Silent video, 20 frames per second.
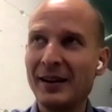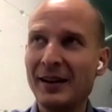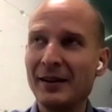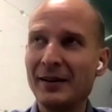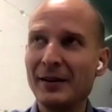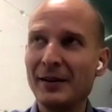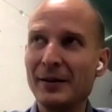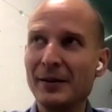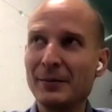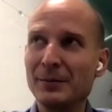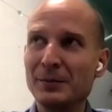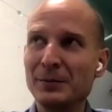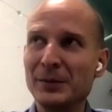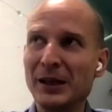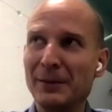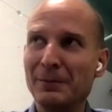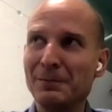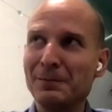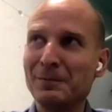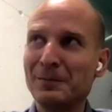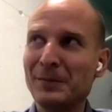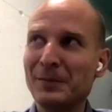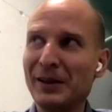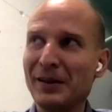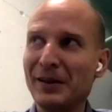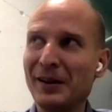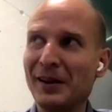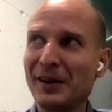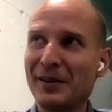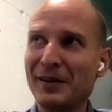um yeah,
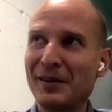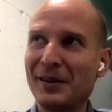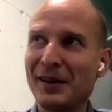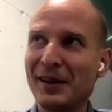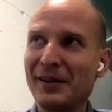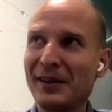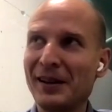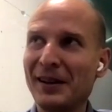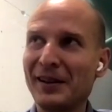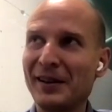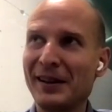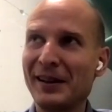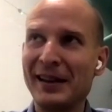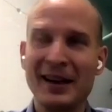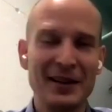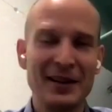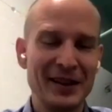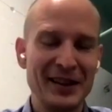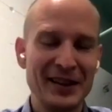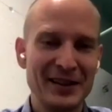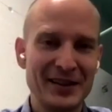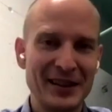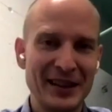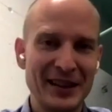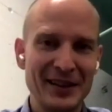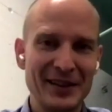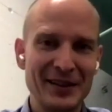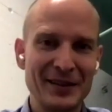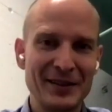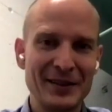I, I I think Gandhi
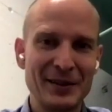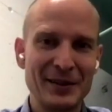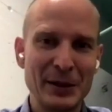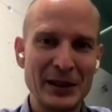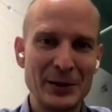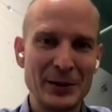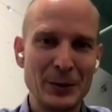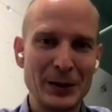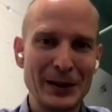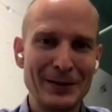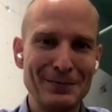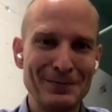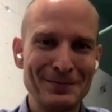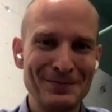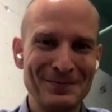said it the best way.